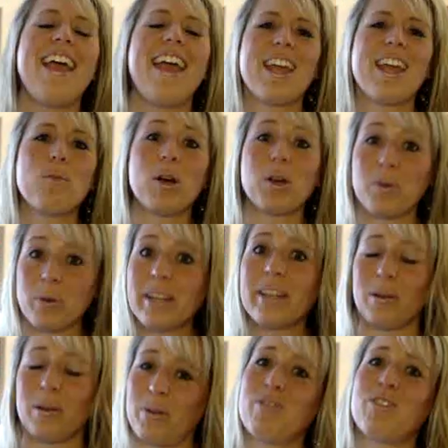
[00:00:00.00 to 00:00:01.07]
and what
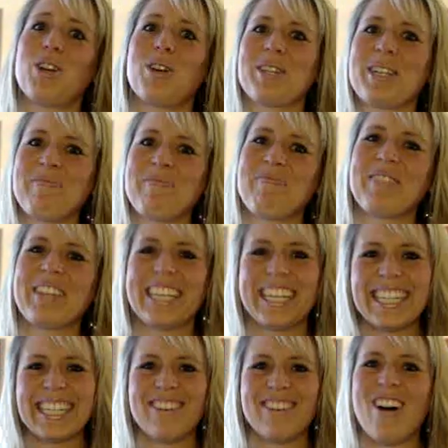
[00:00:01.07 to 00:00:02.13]
curriculum we've chosen.
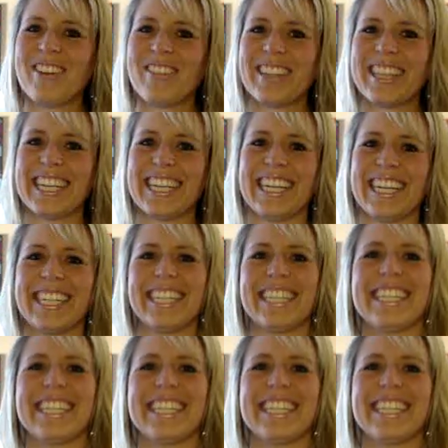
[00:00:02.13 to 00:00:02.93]
Walk with the King.